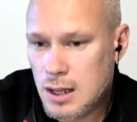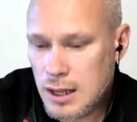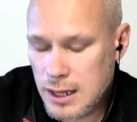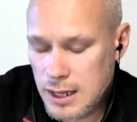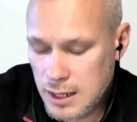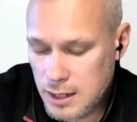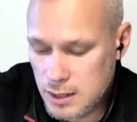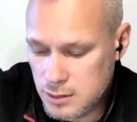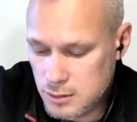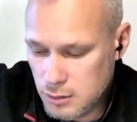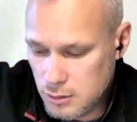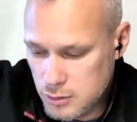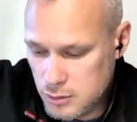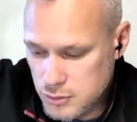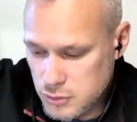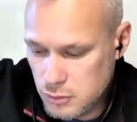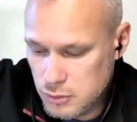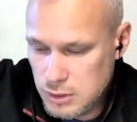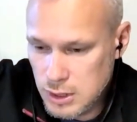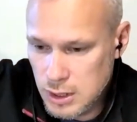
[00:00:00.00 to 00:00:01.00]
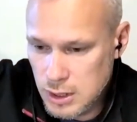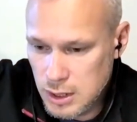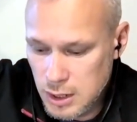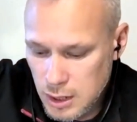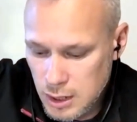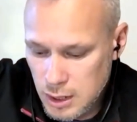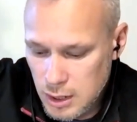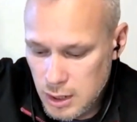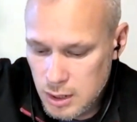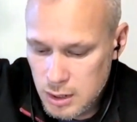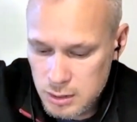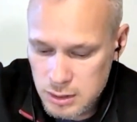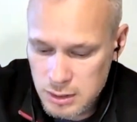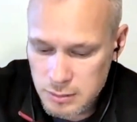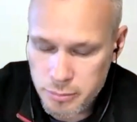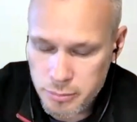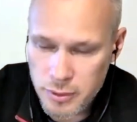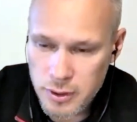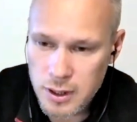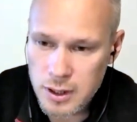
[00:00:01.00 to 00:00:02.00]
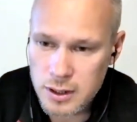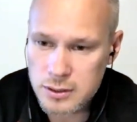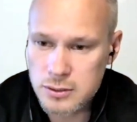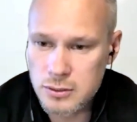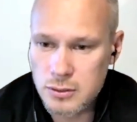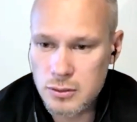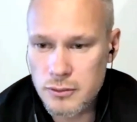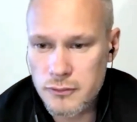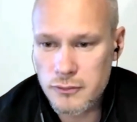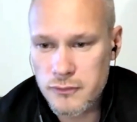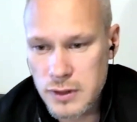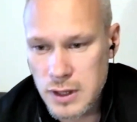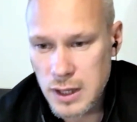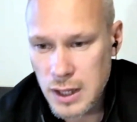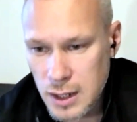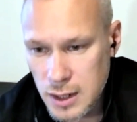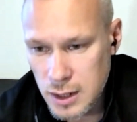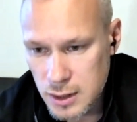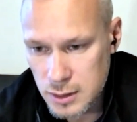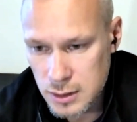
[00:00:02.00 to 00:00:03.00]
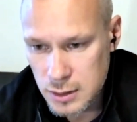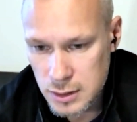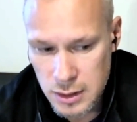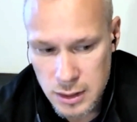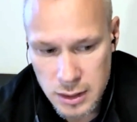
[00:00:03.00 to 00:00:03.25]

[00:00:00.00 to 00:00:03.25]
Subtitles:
and also the part of getting